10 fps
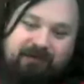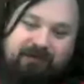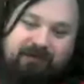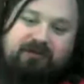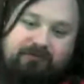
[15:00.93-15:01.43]

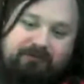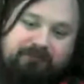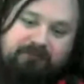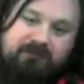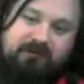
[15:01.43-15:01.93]
So this is
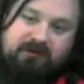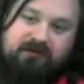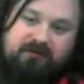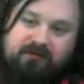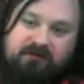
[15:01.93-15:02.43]

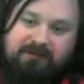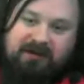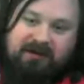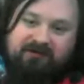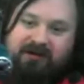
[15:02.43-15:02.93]

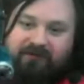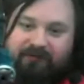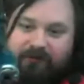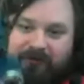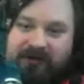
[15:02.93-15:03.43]
your man
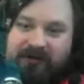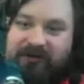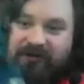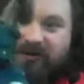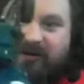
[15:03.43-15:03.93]
transformed,
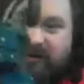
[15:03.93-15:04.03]
and you can